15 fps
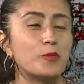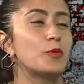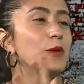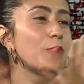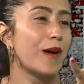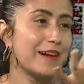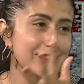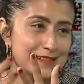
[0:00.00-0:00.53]
We
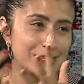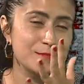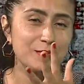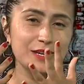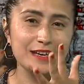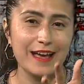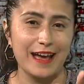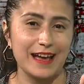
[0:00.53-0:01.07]
want it to
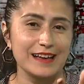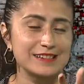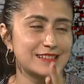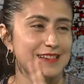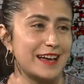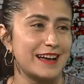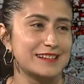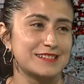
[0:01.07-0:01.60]
be
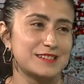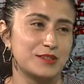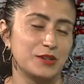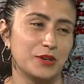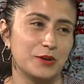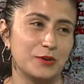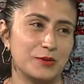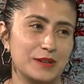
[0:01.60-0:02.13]
as you
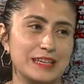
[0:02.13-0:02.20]
know,